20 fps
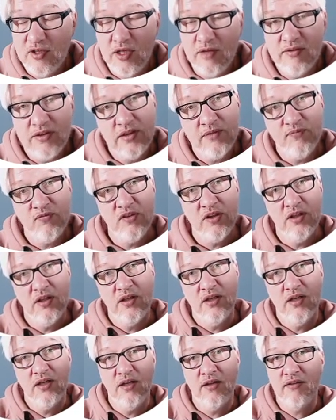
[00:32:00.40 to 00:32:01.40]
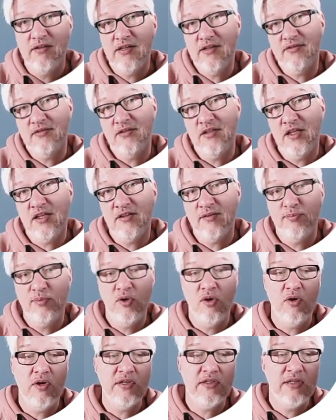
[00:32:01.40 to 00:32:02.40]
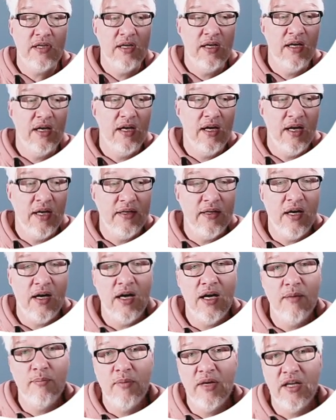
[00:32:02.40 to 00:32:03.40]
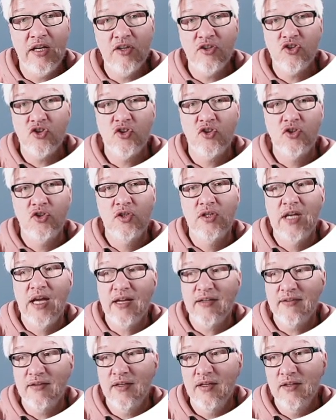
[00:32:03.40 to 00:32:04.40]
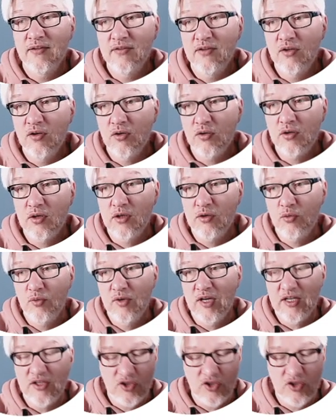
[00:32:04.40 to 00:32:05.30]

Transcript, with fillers: uh, there's an exploit, and I manage to get the local credentials. How